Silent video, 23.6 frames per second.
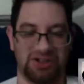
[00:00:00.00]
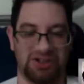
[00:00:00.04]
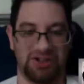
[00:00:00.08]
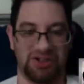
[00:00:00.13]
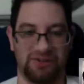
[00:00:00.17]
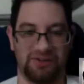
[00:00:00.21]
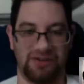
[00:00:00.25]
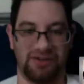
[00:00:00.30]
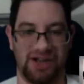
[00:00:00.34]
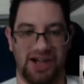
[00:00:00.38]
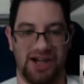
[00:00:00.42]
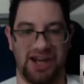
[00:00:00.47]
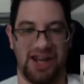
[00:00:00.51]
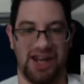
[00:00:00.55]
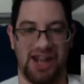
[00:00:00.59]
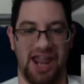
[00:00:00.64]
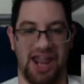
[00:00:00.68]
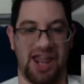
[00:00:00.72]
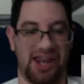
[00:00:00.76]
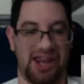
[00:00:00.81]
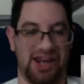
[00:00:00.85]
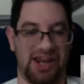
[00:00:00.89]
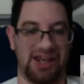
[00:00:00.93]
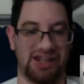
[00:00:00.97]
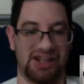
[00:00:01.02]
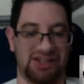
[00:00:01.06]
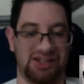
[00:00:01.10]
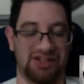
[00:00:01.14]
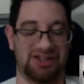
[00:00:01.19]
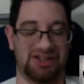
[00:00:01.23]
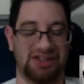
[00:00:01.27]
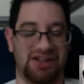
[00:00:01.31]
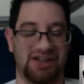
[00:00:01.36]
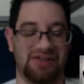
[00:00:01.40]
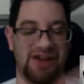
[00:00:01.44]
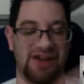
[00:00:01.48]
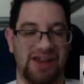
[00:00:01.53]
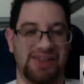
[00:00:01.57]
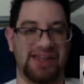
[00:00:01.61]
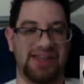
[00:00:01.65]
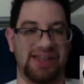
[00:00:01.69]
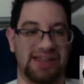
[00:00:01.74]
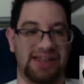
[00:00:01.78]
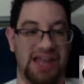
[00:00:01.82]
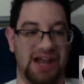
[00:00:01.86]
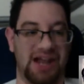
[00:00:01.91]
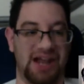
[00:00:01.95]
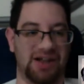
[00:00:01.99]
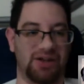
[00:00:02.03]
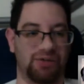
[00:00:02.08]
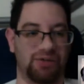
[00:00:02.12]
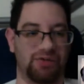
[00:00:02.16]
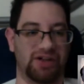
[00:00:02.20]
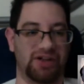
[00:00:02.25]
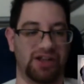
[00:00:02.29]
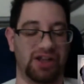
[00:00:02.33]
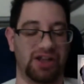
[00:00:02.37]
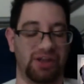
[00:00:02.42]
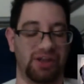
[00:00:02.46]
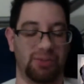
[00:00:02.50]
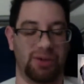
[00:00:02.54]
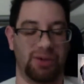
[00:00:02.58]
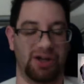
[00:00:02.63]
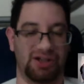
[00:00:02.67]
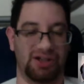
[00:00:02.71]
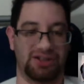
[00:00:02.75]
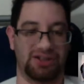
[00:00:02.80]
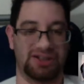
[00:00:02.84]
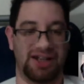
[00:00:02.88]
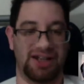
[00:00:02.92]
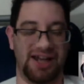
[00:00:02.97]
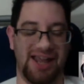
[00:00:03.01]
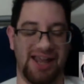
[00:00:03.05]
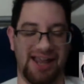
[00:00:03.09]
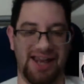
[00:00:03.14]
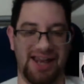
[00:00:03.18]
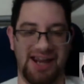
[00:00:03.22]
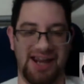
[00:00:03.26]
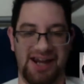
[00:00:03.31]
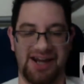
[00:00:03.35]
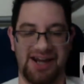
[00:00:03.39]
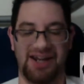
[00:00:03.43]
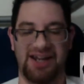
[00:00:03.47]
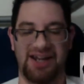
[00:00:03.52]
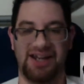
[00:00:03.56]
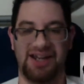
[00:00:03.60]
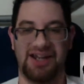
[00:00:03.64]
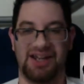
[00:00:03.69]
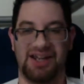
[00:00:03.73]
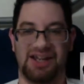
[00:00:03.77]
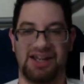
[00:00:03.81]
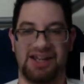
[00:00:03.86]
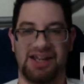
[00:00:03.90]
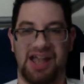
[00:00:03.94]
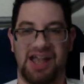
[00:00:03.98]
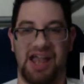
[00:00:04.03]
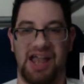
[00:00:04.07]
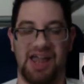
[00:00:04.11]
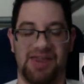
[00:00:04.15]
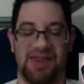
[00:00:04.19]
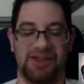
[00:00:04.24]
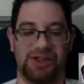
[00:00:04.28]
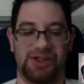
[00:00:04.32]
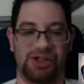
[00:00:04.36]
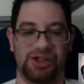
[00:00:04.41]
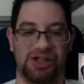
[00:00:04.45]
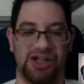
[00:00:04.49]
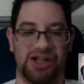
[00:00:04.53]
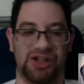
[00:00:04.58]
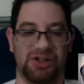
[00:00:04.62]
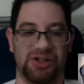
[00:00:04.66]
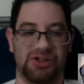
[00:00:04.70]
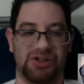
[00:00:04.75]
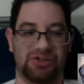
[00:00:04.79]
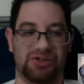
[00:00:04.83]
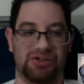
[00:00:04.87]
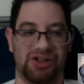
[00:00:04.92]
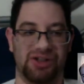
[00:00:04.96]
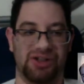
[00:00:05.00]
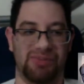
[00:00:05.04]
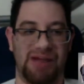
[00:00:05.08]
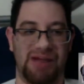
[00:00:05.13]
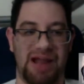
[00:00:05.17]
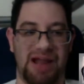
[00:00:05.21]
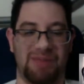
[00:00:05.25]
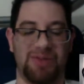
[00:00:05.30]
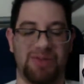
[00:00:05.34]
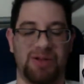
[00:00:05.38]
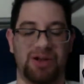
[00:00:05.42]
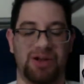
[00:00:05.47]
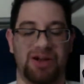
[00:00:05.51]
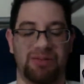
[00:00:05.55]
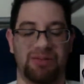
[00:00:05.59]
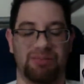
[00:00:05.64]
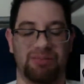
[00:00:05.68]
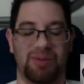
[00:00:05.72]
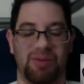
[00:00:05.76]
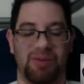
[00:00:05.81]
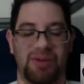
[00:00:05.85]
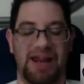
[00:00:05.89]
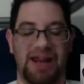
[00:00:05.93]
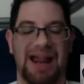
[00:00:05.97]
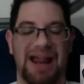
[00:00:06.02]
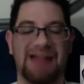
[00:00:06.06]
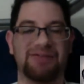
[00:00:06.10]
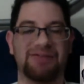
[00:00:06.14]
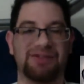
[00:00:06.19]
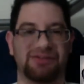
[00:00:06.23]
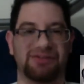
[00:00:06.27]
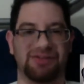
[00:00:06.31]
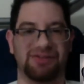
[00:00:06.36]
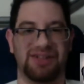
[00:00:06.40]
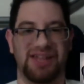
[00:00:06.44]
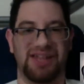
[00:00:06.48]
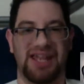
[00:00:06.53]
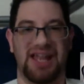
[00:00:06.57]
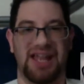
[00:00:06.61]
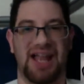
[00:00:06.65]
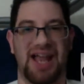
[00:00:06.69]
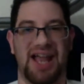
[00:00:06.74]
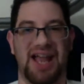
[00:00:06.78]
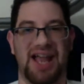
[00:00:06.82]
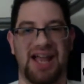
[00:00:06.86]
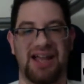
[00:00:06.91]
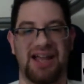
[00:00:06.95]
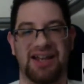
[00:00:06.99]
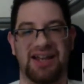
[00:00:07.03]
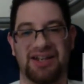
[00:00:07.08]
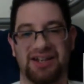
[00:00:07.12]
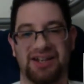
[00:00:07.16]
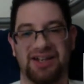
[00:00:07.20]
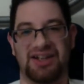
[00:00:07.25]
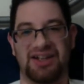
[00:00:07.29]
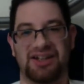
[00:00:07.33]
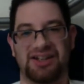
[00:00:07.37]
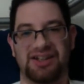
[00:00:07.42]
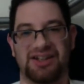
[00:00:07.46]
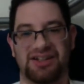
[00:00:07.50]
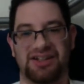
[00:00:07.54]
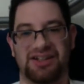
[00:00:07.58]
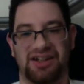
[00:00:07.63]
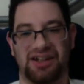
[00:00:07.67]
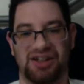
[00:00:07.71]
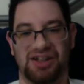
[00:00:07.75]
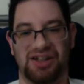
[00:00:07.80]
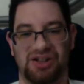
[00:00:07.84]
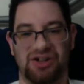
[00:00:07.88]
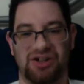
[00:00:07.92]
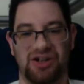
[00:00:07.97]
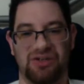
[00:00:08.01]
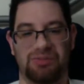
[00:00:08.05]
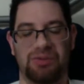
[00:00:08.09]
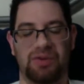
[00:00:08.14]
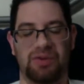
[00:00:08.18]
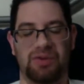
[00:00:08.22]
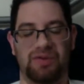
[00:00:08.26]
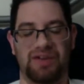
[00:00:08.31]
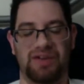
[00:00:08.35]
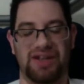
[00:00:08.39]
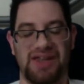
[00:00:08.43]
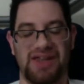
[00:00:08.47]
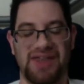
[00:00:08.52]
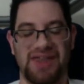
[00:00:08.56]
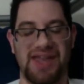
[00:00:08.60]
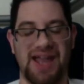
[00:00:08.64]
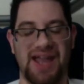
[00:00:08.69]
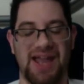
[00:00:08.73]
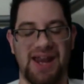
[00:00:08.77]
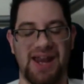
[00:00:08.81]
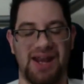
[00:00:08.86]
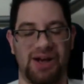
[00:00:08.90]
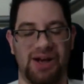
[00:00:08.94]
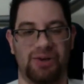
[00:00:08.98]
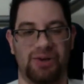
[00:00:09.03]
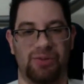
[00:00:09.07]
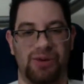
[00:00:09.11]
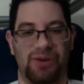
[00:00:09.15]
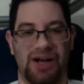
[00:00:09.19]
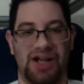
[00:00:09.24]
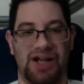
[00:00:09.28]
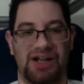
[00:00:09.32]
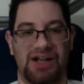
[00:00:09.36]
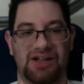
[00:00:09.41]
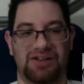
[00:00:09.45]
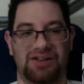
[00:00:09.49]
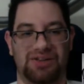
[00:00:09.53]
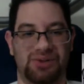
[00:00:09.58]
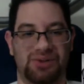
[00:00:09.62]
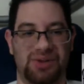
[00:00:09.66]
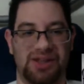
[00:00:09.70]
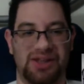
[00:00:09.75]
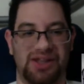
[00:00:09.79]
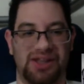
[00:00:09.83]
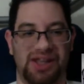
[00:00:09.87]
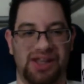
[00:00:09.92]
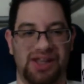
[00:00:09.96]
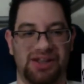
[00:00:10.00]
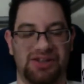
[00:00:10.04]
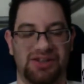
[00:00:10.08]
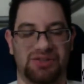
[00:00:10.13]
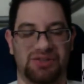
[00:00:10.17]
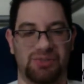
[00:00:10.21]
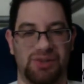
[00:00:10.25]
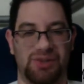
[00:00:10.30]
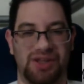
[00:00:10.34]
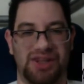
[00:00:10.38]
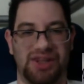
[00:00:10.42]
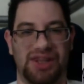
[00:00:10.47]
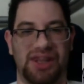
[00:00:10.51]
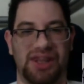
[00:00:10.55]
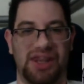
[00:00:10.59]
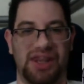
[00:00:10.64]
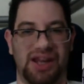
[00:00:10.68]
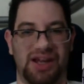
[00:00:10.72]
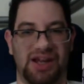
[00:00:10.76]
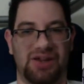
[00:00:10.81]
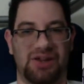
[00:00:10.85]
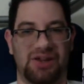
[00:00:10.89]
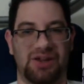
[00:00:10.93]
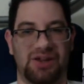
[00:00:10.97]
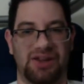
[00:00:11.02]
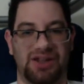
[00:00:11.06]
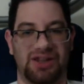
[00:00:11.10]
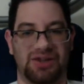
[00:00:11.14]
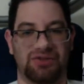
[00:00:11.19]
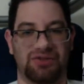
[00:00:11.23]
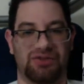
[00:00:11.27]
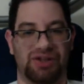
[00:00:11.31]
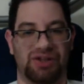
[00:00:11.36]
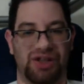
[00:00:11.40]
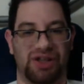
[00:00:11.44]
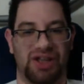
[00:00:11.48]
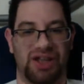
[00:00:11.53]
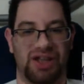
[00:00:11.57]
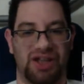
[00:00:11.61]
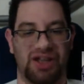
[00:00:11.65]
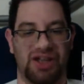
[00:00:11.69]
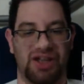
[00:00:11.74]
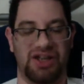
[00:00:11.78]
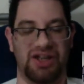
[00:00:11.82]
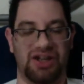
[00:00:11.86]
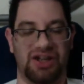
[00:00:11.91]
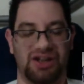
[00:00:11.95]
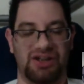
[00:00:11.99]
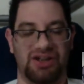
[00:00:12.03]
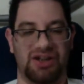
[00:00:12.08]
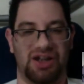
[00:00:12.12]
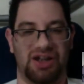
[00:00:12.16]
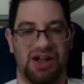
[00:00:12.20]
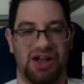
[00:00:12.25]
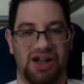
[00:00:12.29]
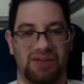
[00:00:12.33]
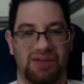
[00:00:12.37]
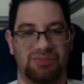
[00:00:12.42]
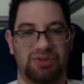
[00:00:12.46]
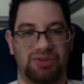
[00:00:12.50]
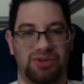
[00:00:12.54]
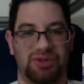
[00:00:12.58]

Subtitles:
fighting Hades and stuff. I think that could really work today. And the genre is really popular, but we haven't really had a good movie in that in a while. So I think it's one that's really due